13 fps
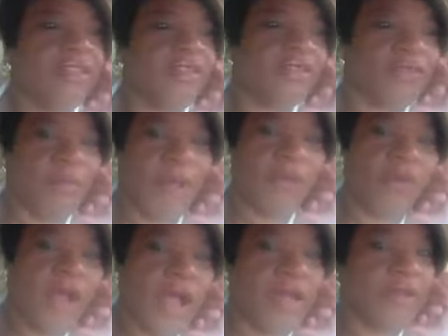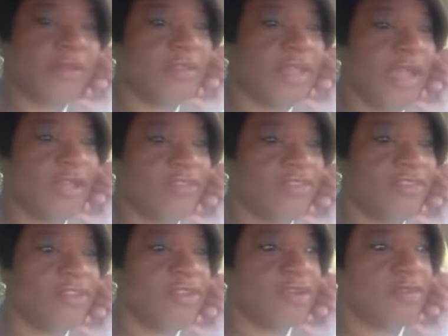this is my ride or die
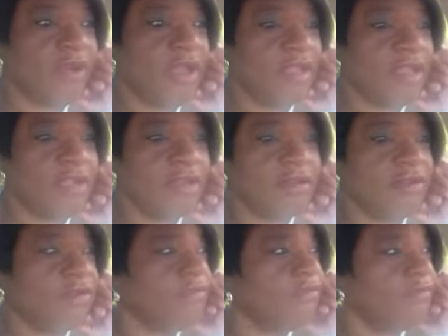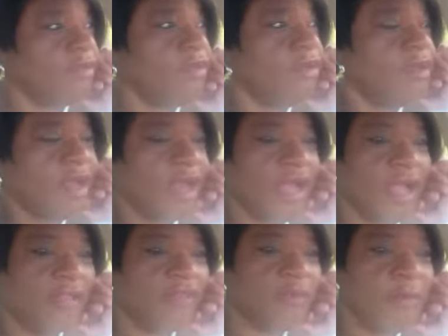chick right here. I
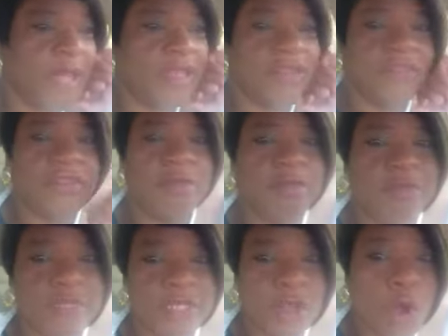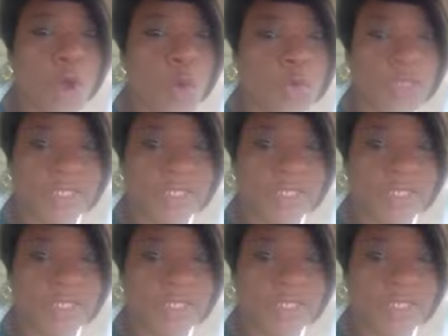got somebody that's helping me to hold